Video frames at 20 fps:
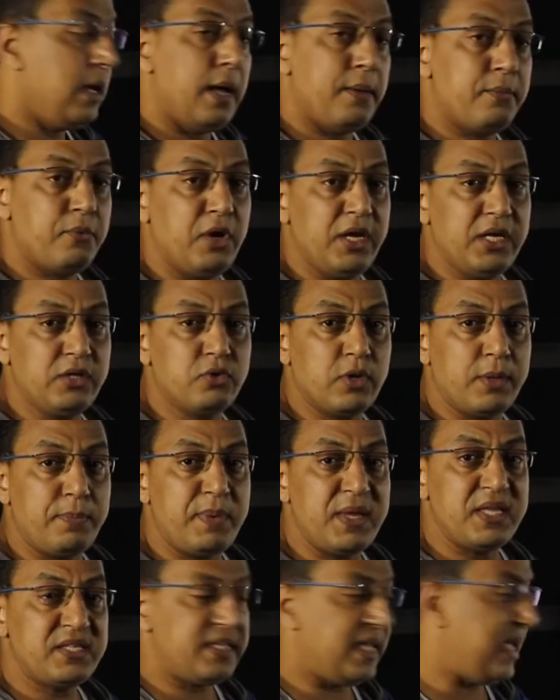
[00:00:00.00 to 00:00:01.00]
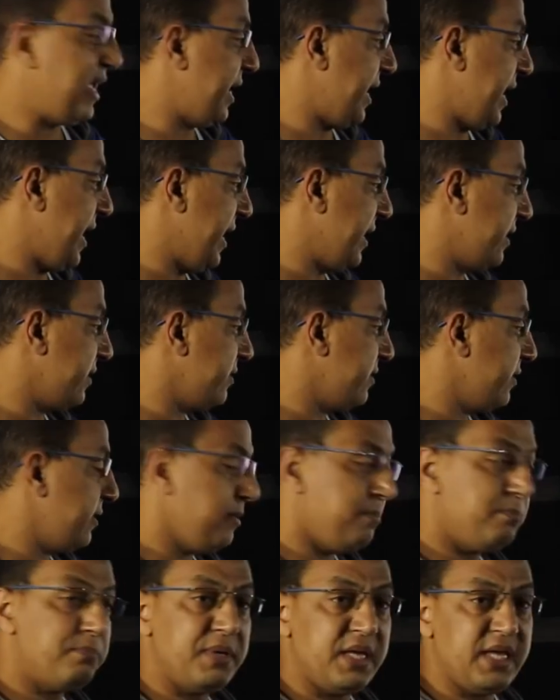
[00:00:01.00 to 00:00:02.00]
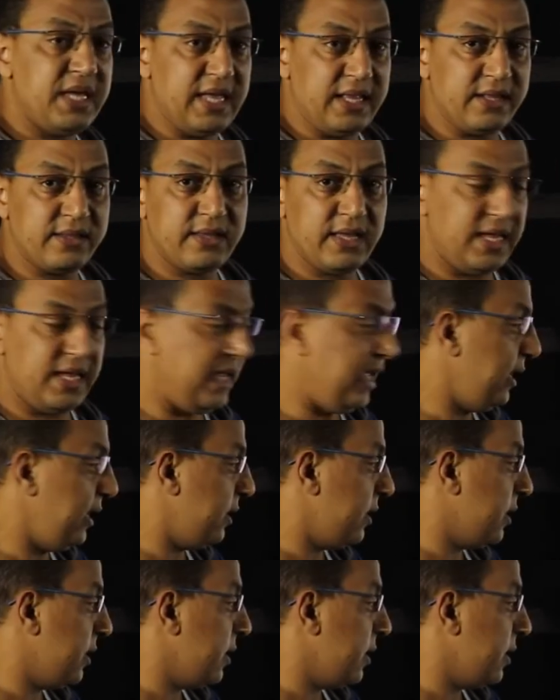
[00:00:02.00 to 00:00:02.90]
I'm going to replace A and B and A.